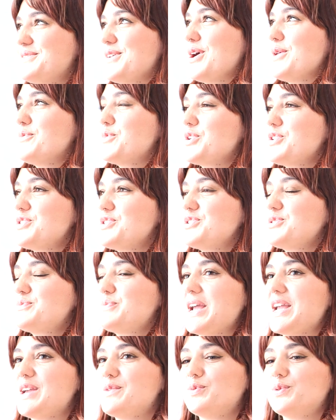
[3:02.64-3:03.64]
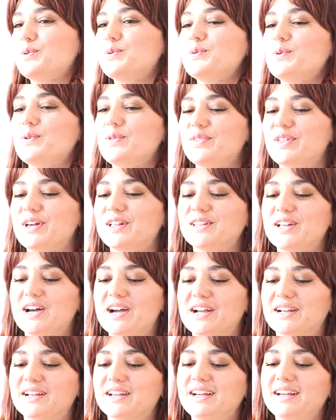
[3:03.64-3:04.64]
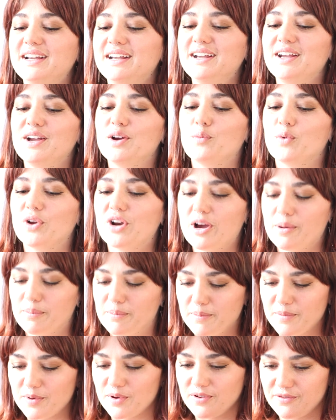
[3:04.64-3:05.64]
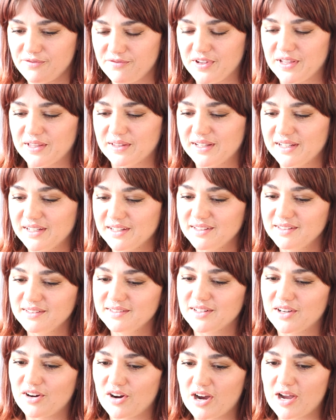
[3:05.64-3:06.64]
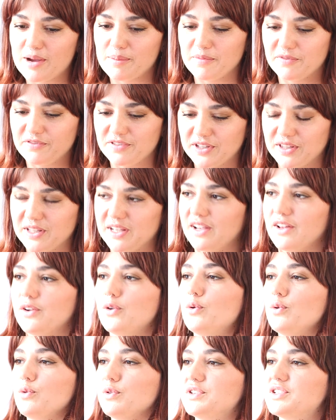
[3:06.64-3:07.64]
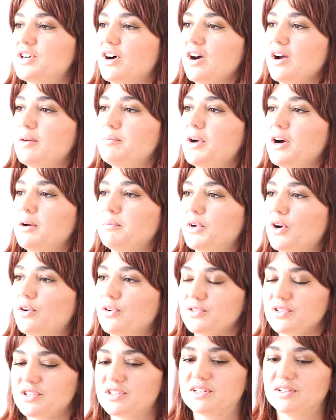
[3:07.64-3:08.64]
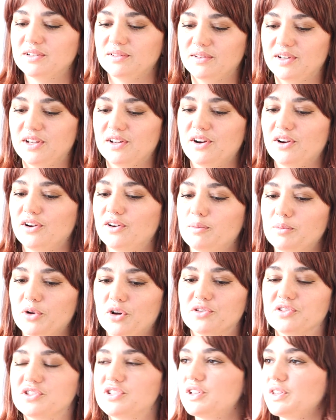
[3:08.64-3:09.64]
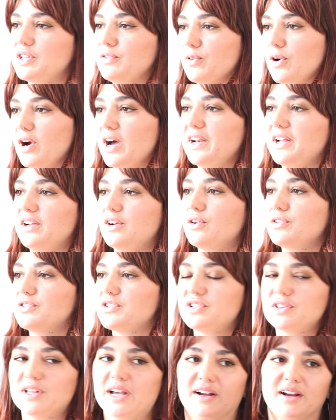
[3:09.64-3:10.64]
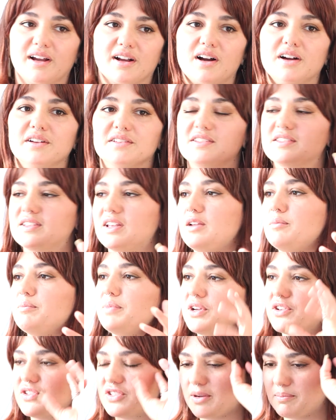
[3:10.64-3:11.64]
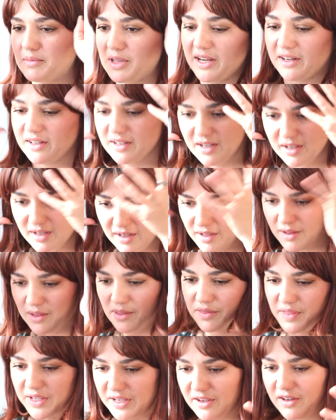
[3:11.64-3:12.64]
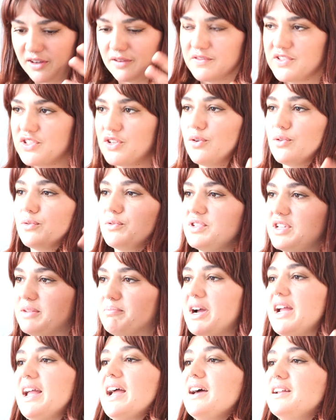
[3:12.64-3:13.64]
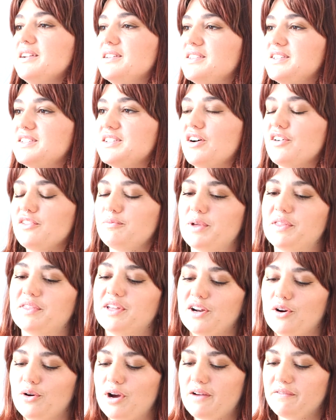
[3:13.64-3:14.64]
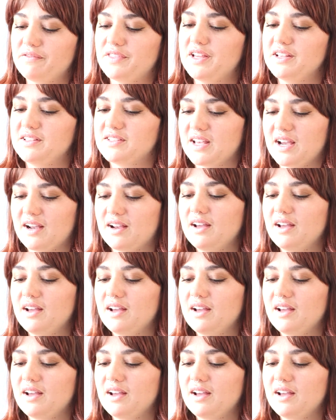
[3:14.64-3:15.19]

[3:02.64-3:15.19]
I'm one of those people that when I'm feeling it all the time. I'm I'm constantly writing, I can't sleep because I'm thinking of songs in my head and stuff, but then I'll have these